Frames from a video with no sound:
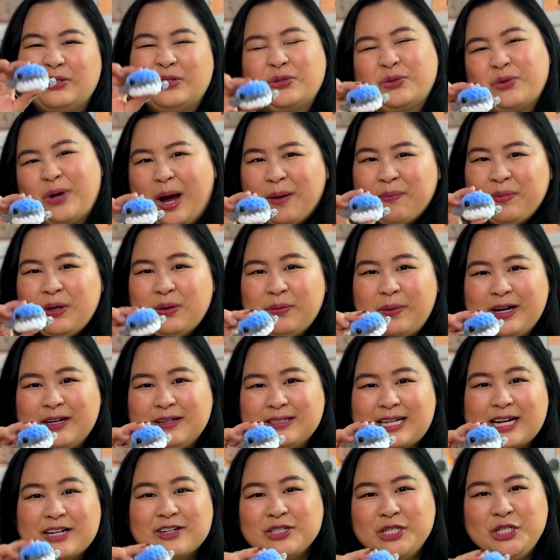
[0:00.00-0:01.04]
scrappy whales
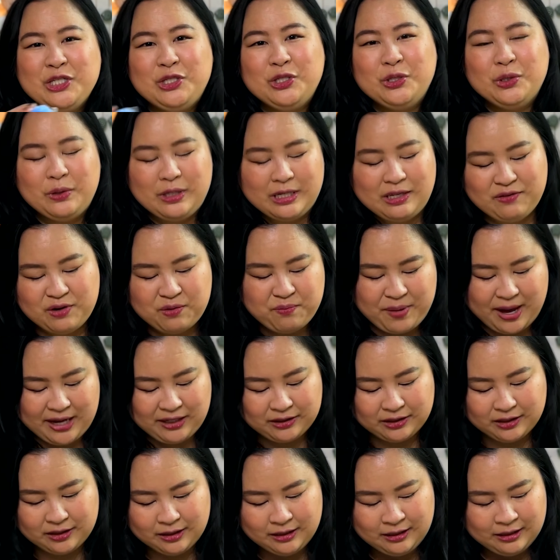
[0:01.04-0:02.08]
actually do even
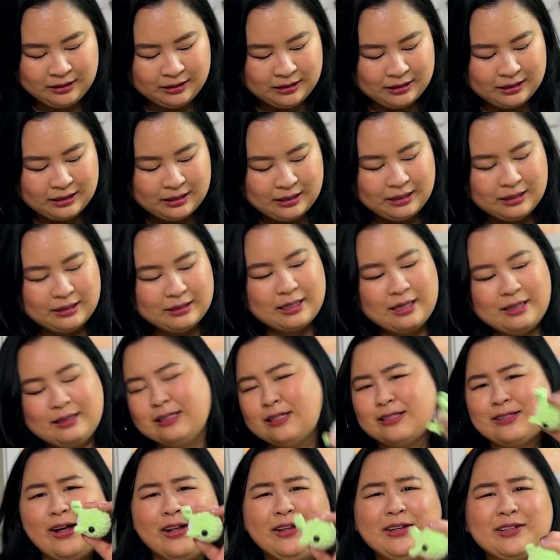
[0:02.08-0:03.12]
better than the
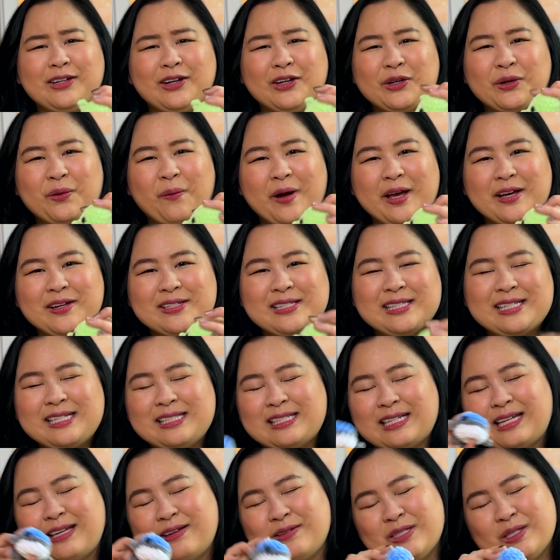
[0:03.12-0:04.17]
solid color whales because
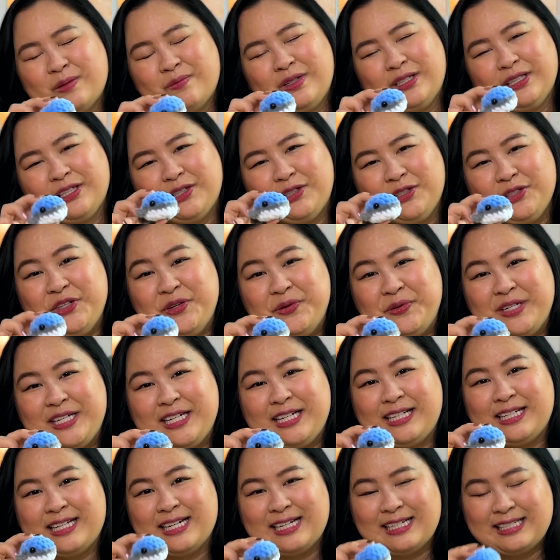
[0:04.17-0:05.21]
it gives them a little
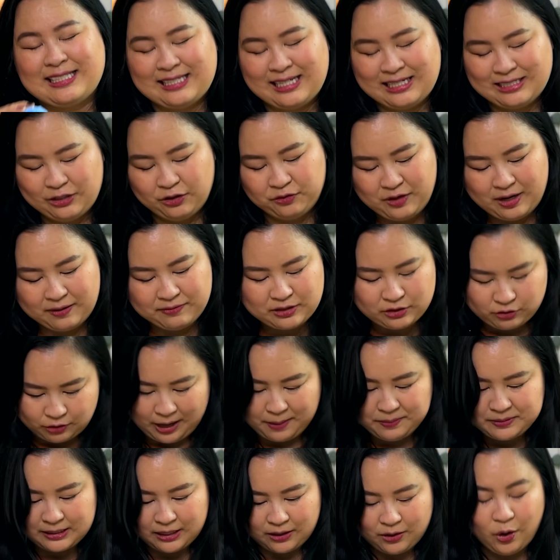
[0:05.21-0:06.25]
uniqueness. So if you have
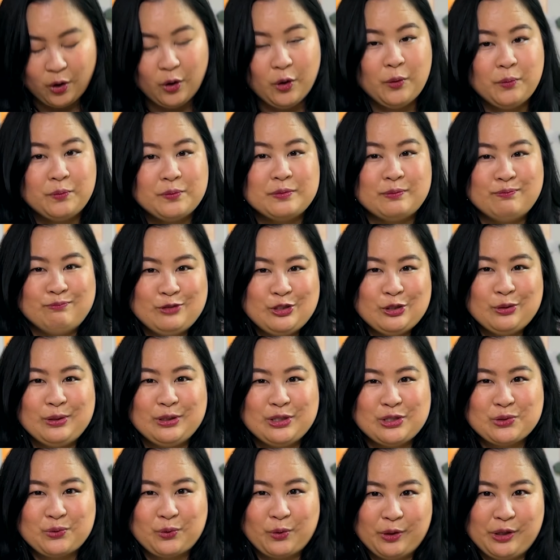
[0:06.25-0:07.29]
scraps at home, doing
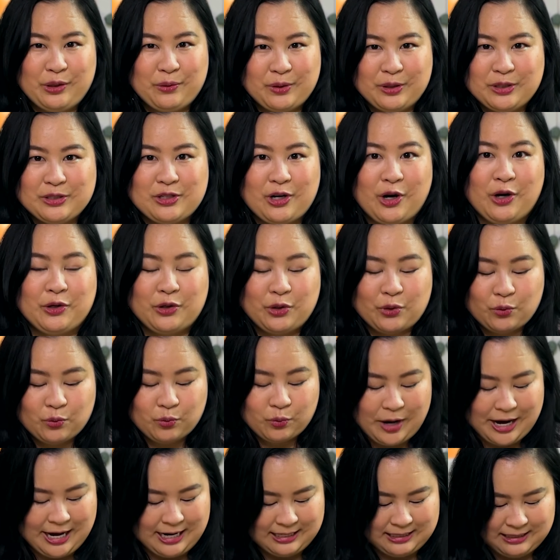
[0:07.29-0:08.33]
these worry whales are
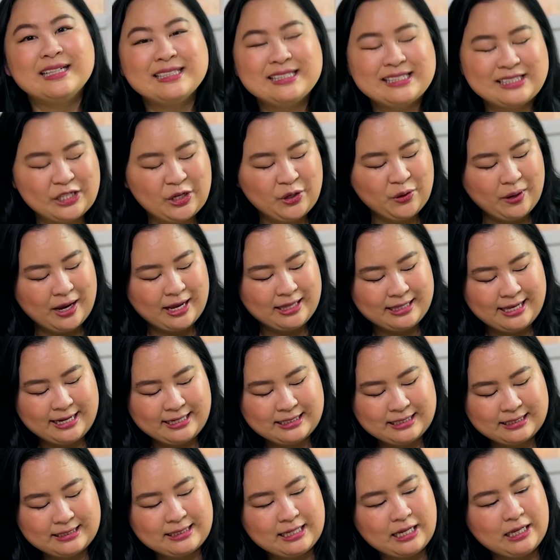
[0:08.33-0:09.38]
great. So I like
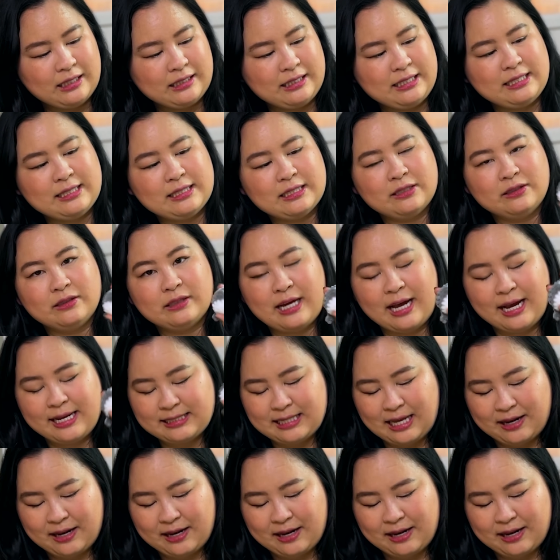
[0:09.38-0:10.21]
to sell these little guys